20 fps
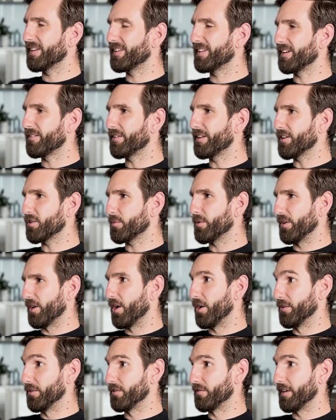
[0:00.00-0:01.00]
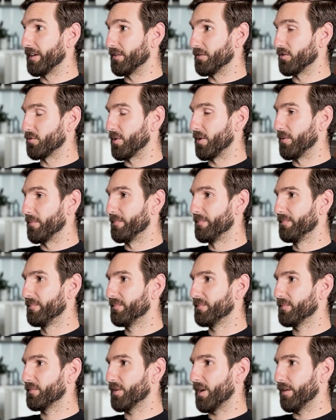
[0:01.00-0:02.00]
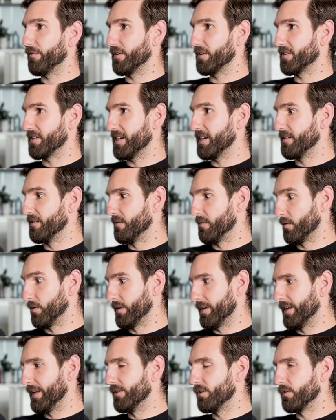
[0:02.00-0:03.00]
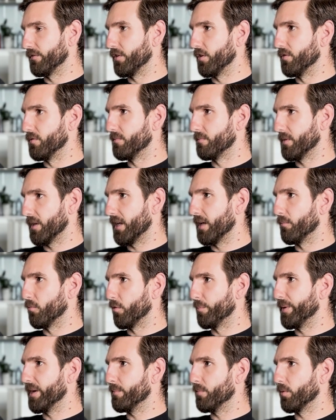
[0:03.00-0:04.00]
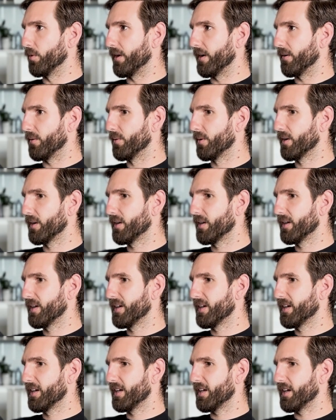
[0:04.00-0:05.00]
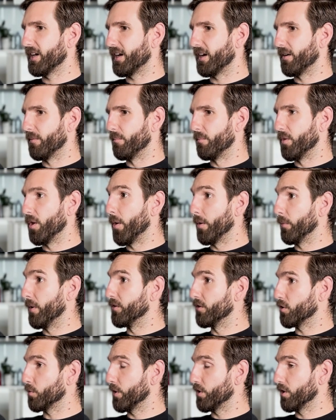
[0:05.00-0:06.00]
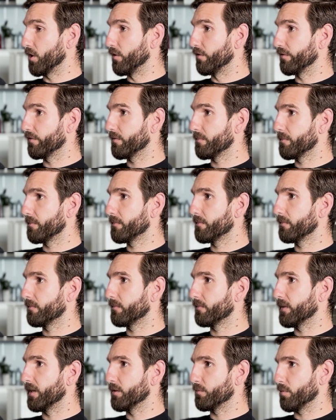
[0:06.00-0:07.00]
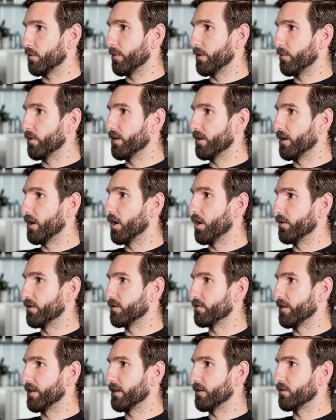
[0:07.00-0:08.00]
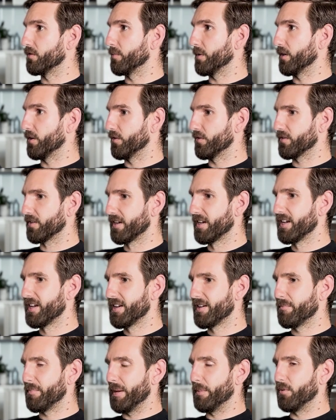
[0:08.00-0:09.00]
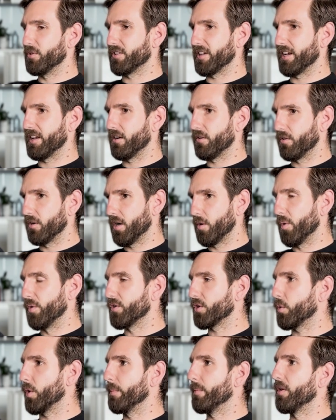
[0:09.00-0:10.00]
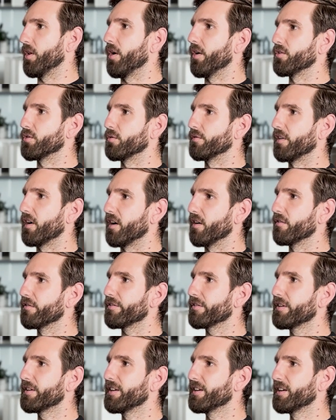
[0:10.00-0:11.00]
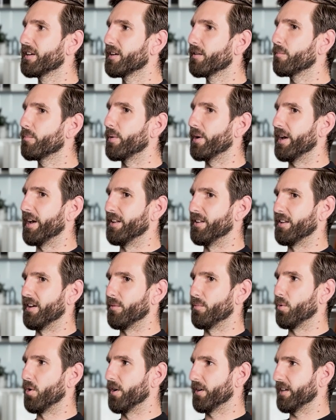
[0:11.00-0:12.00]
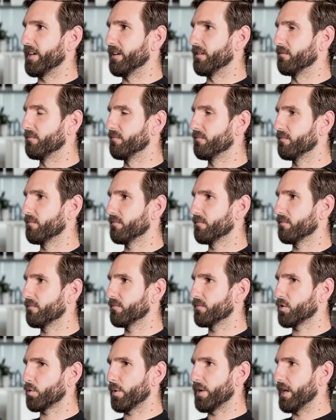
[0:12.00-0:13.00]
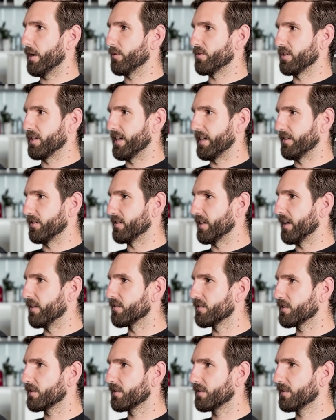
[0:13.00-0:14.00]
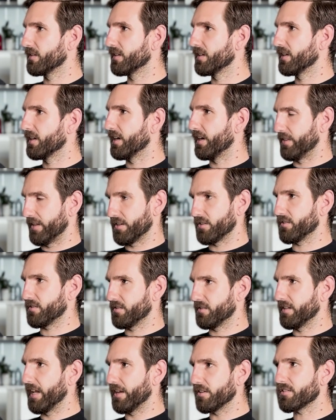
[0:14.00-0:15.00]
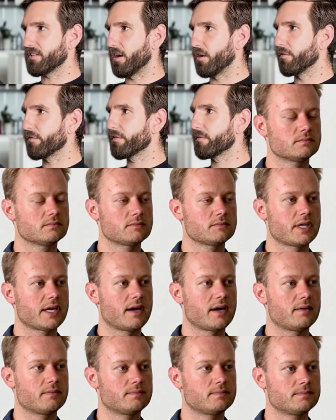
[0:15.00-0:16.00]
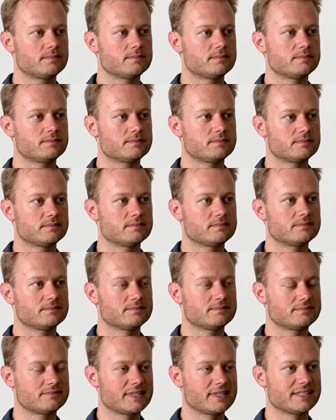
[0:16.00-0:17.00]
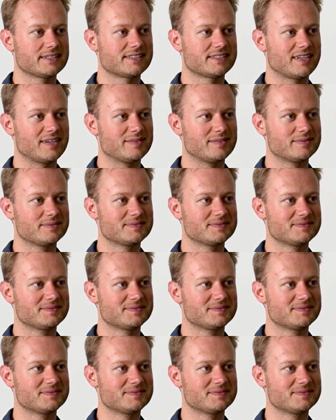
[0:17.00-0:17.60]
That's one of the hardest things as well. Having seen and interviewed a number of people now, knowing when to switch off is probably one of the hardest things, because people say, I want to quit my 9 to 5, but end up working 20 hours a day instead. And that's tough. Yeah, it is tough.